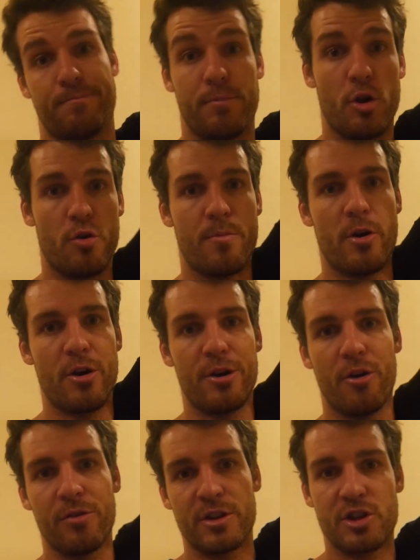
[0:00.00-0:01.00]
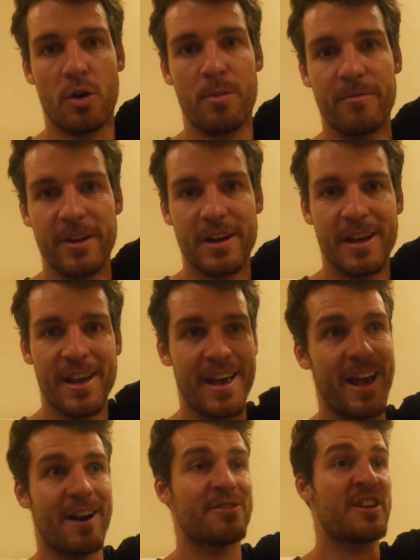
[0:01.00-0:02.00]
Bluebird on the top of it.
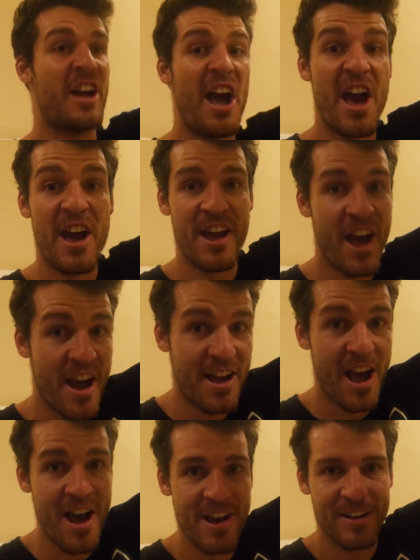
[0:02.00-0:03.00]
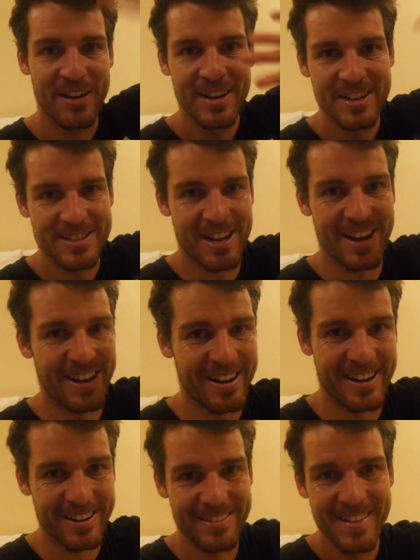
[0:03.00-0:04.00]
And I was like, hey. So
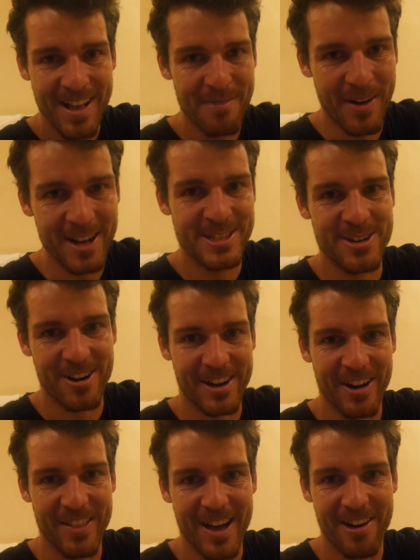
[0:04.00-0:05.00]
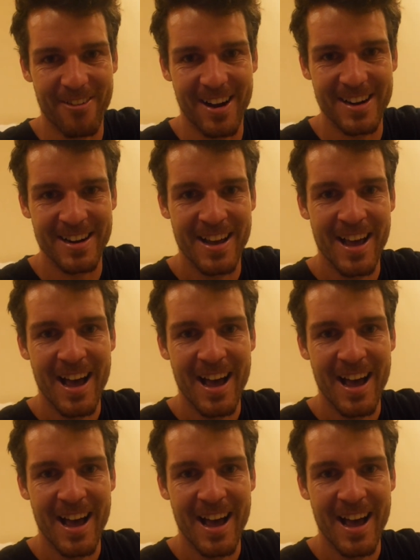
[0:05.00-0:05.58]
I made sure I got that one.